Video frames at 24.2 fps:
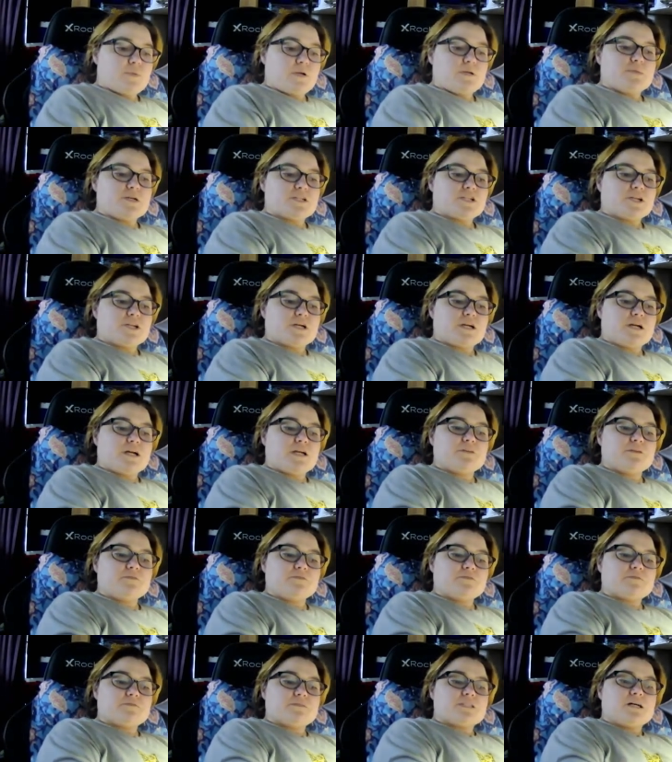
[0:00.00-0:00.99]
Pretty much I kind
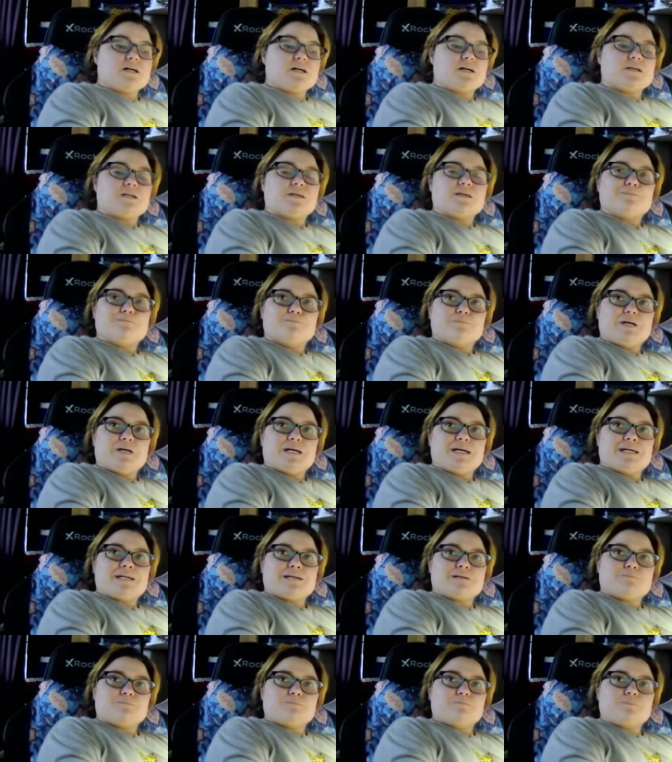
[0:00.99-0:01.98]
of tuck it
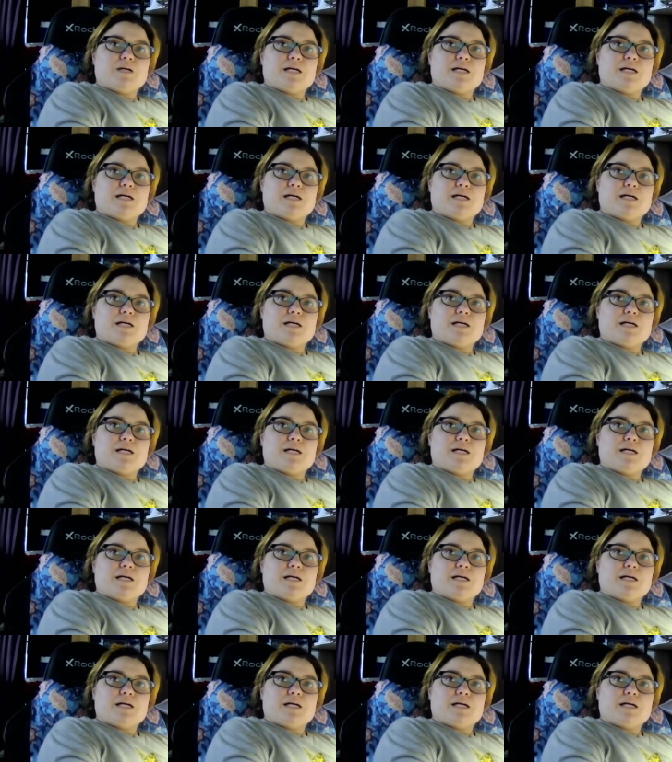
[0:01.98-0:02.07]
back